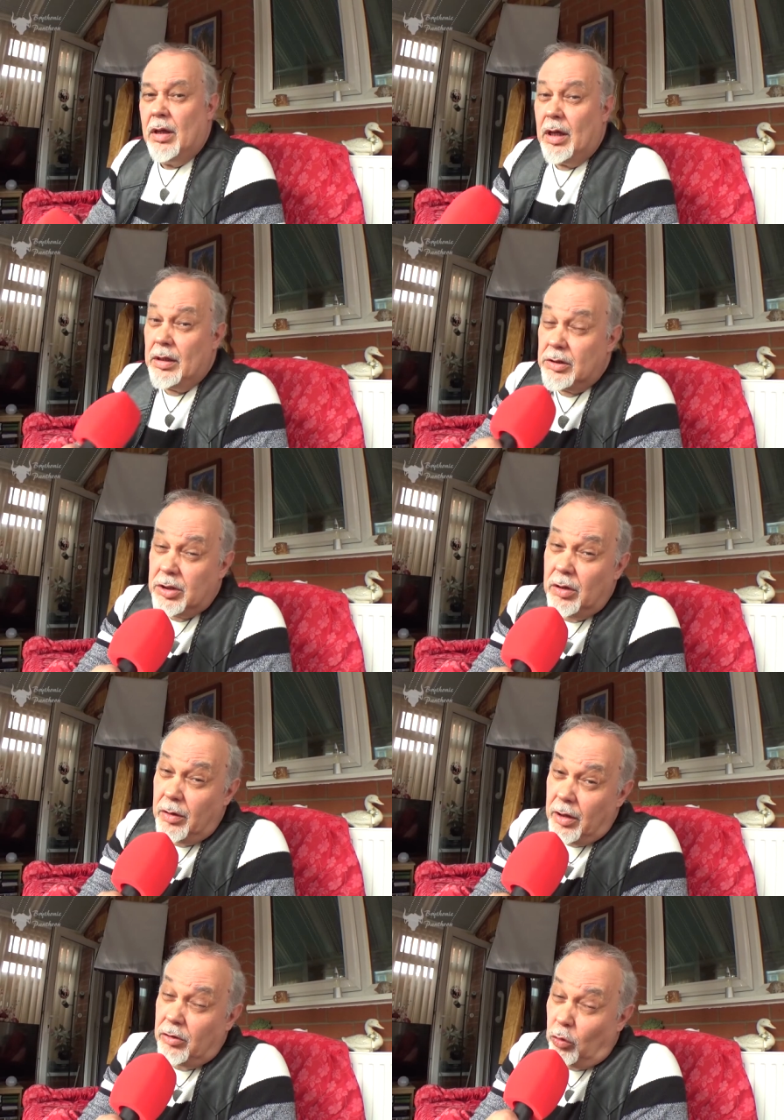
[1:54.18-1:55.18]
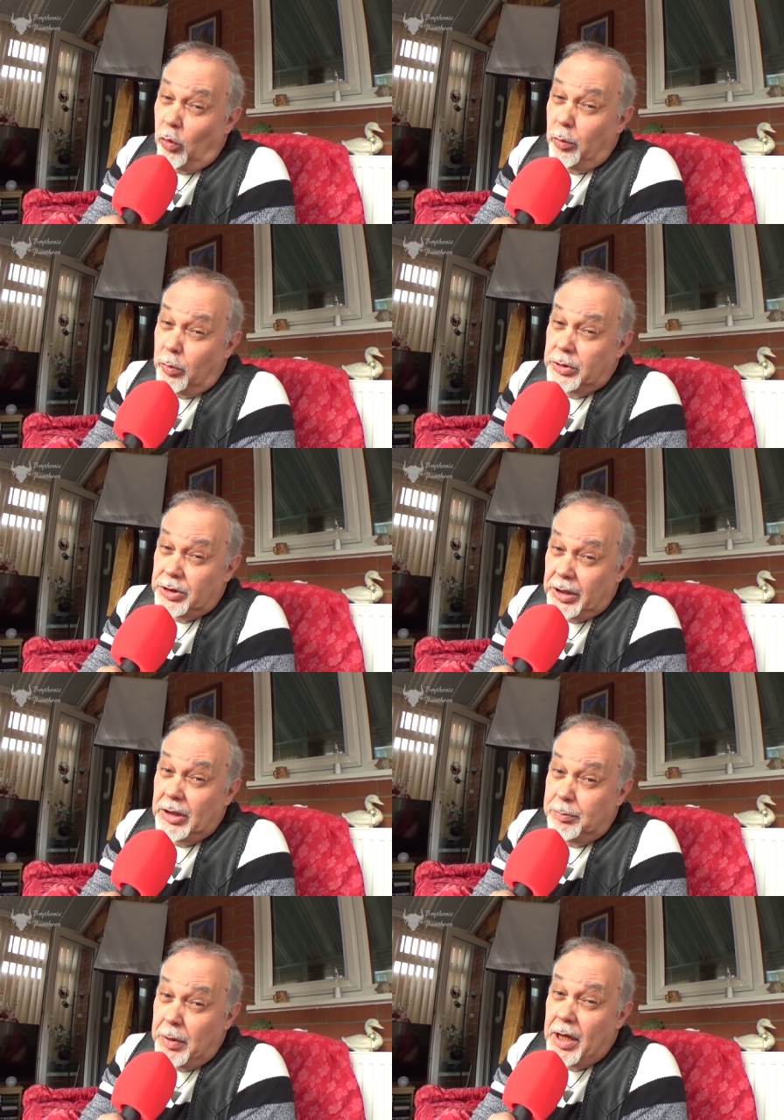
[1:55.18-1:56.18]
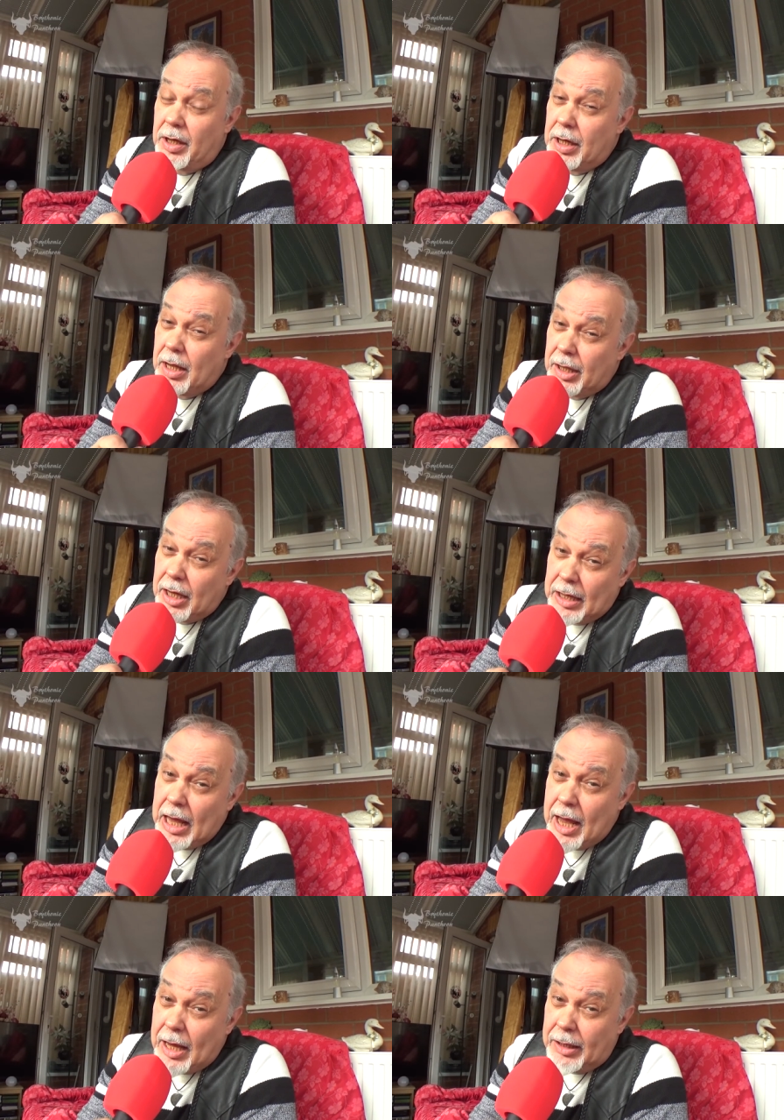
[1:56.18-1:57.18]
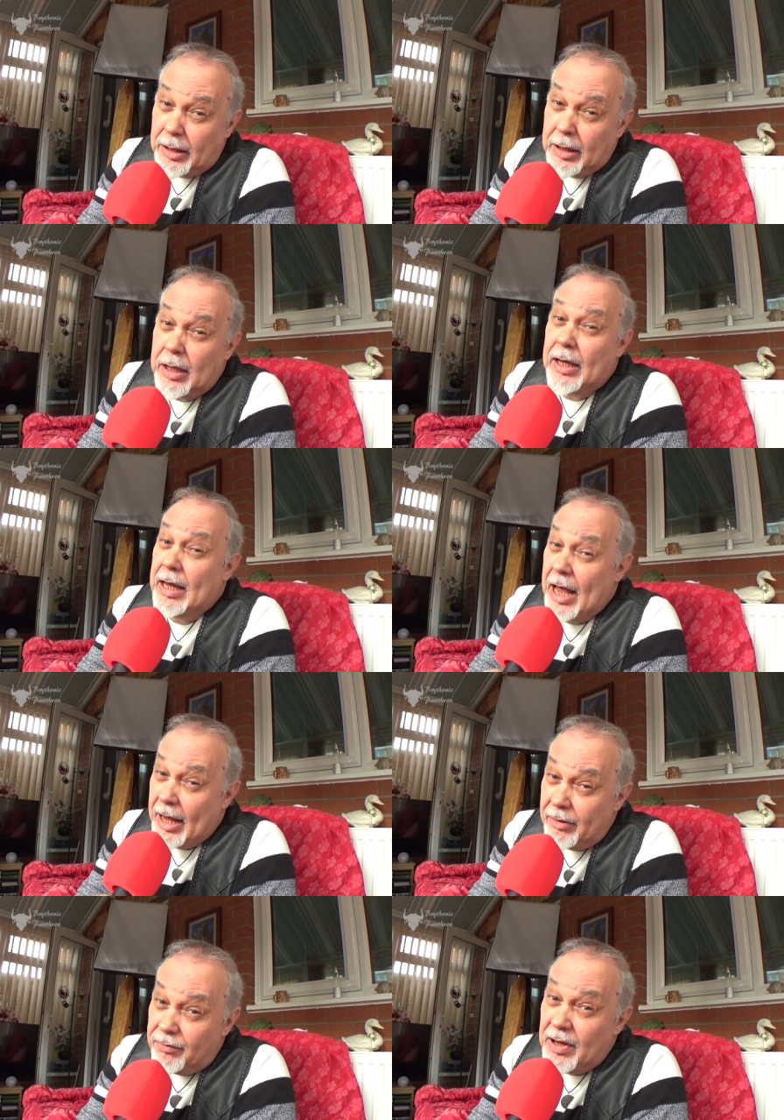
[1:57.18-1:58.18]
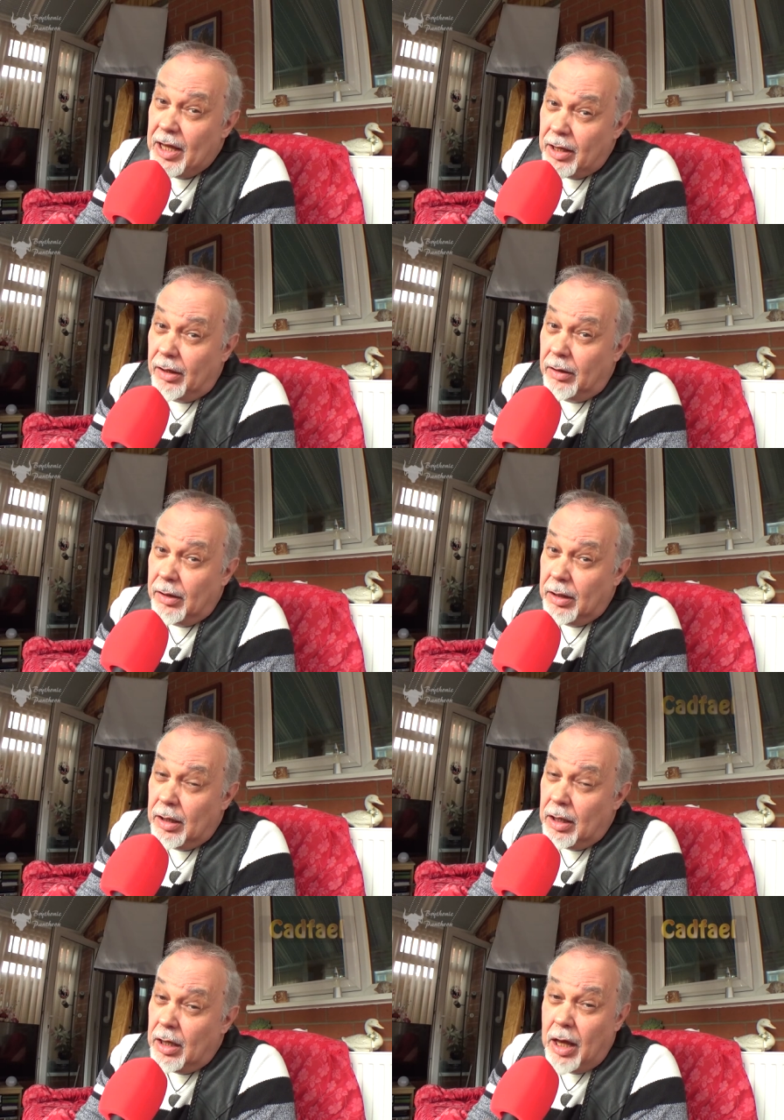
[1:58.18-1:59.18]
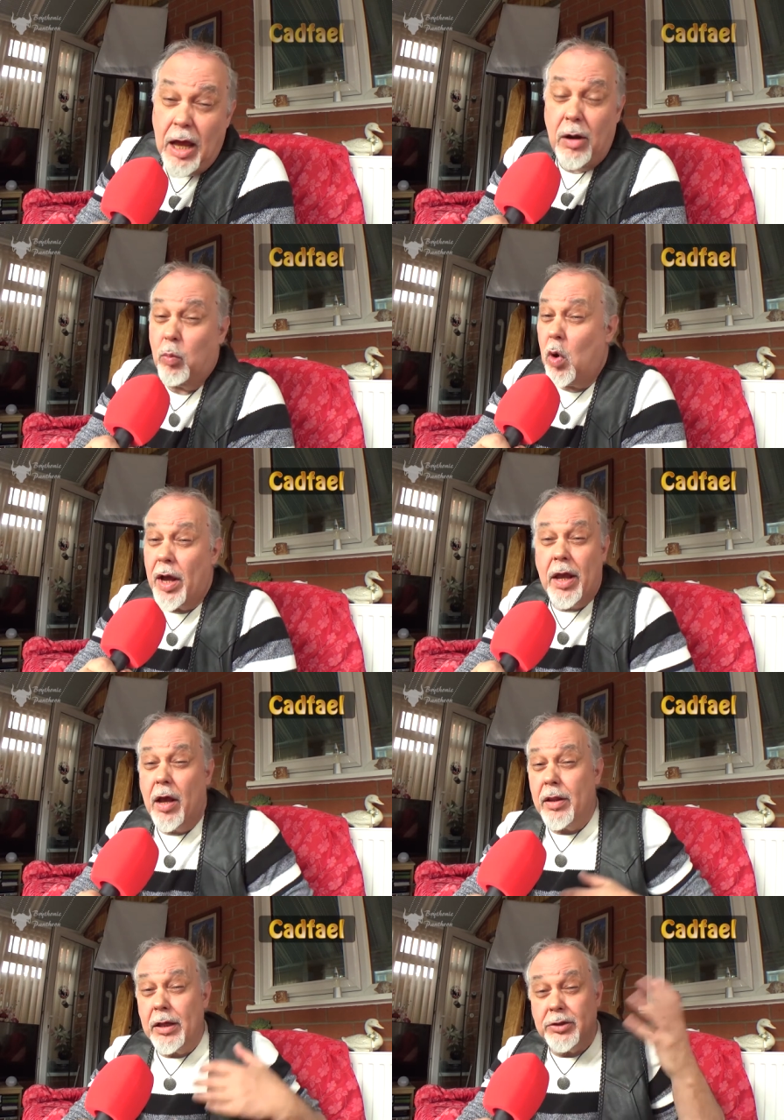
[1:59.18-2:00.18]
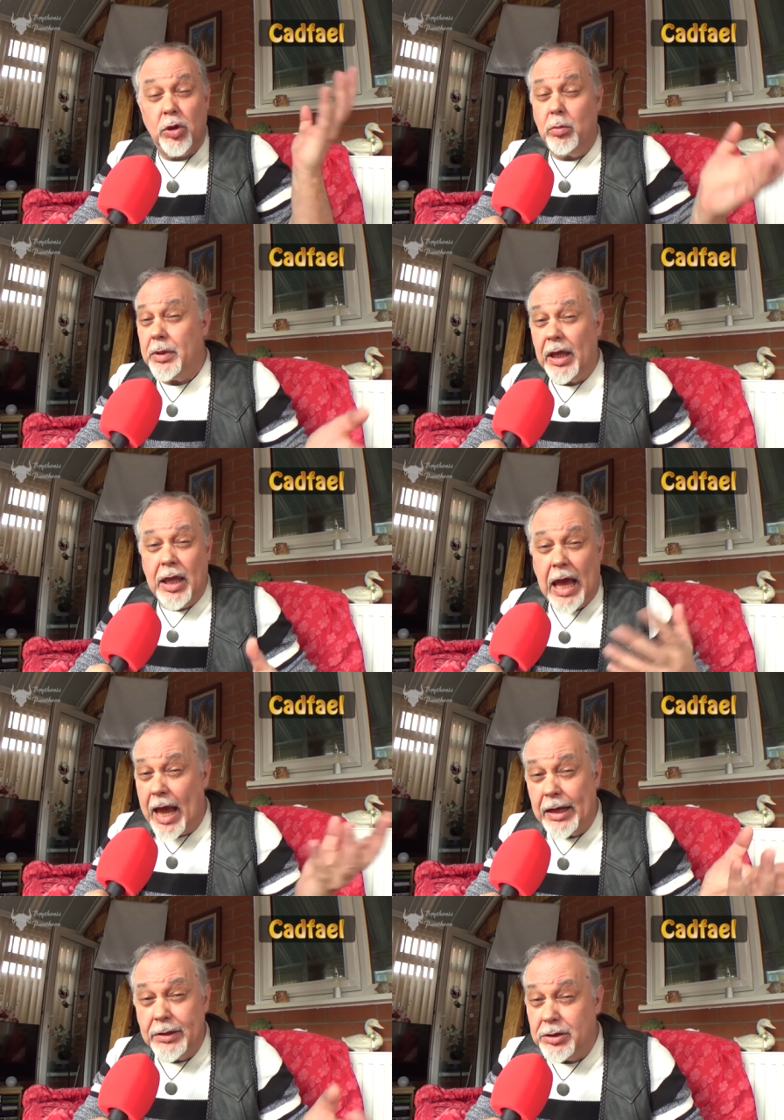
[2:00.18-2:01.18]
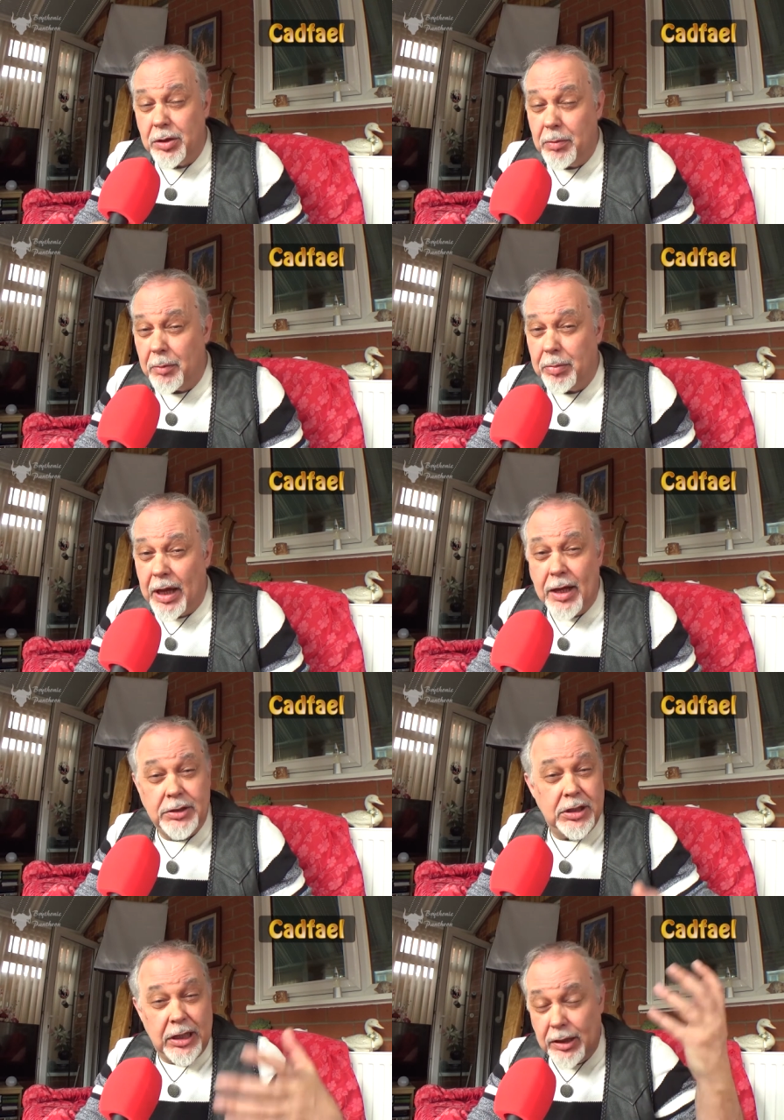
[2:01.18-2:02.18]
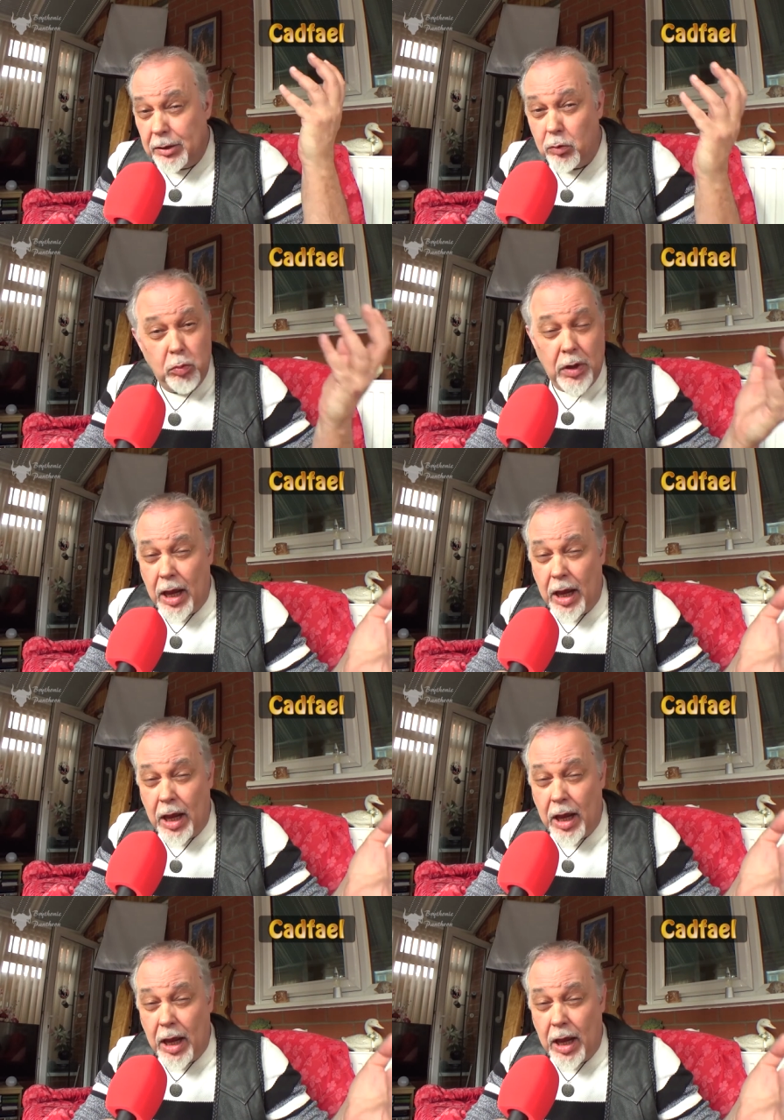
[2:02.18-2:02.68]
And so the throne was seized by another Cad, Cadvale. And why are there so many Cads, you might be asking? We